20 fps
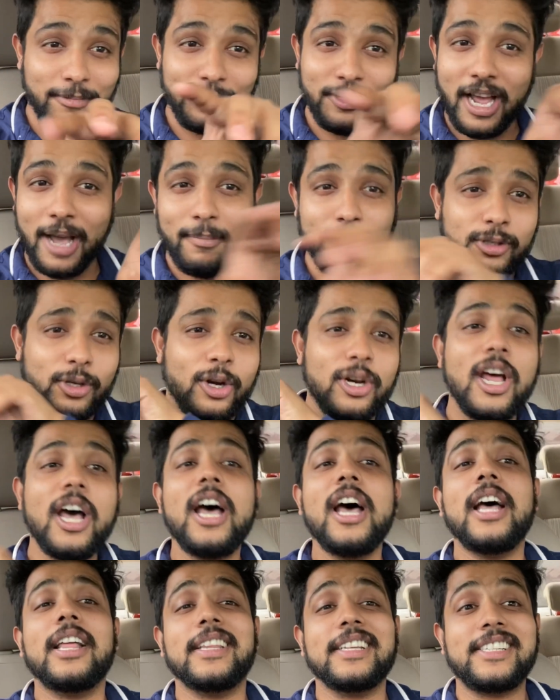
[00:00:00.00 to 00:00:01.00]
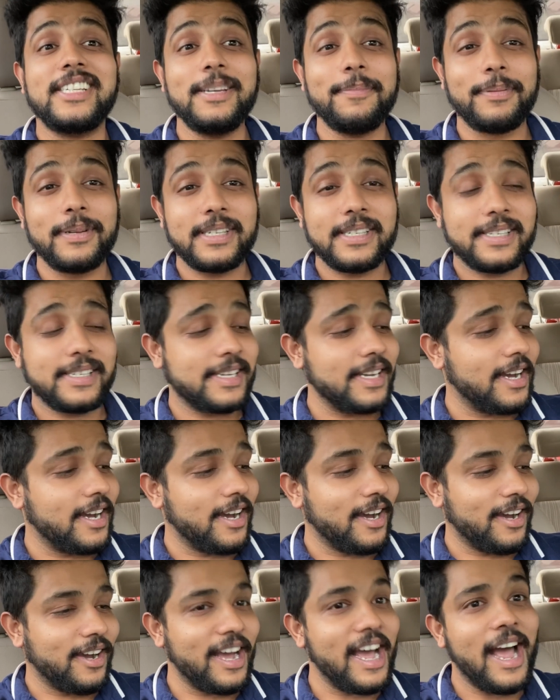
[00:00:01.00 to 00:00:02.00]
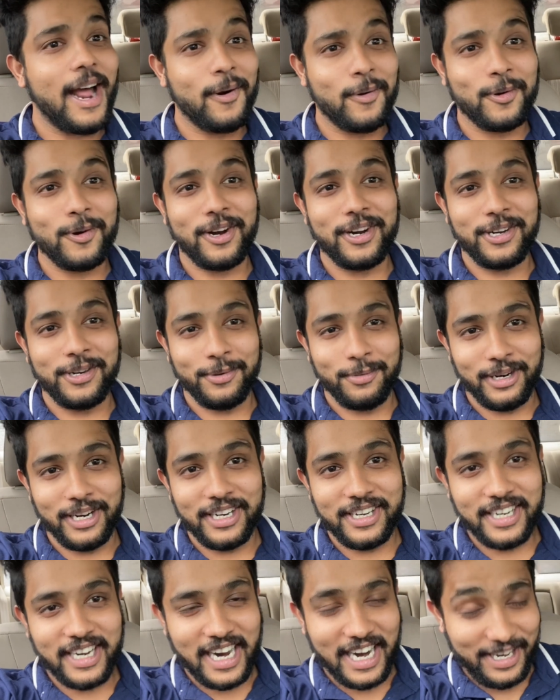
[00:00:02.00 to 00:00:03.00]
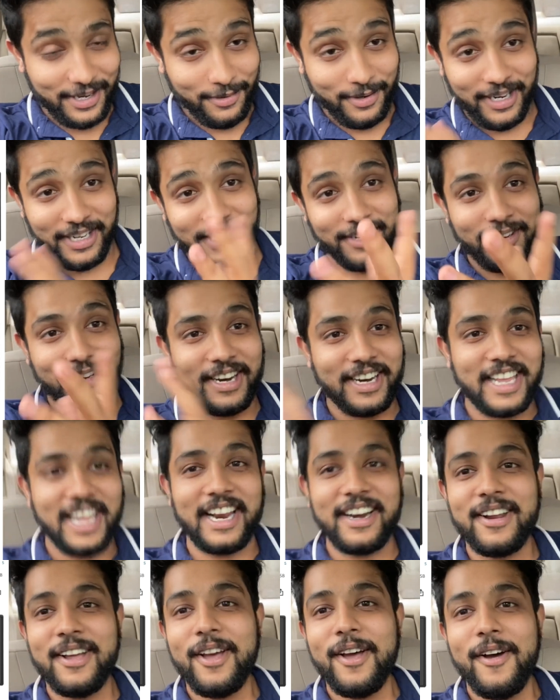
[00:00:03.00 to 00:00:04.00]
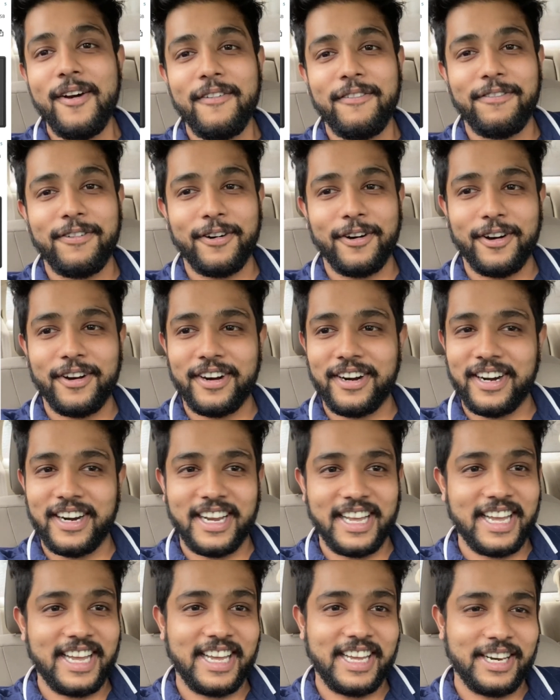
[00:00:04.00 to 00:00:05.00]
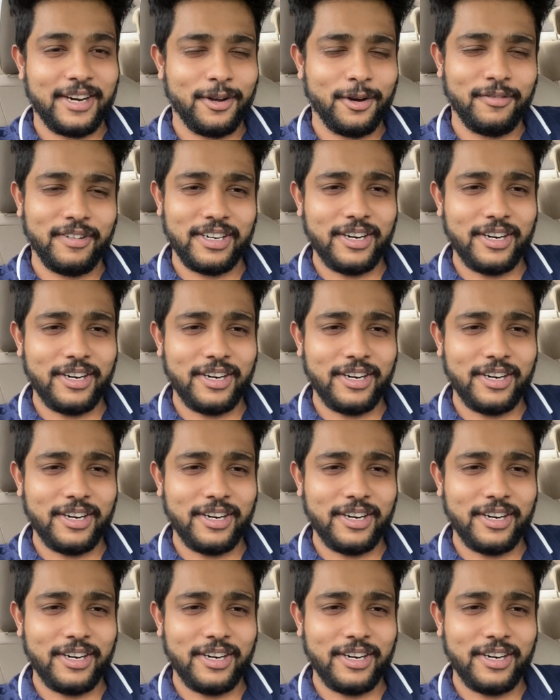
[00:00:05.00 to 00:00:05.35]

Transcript: Amazon the cheapest Android head unit you can get for a Innova.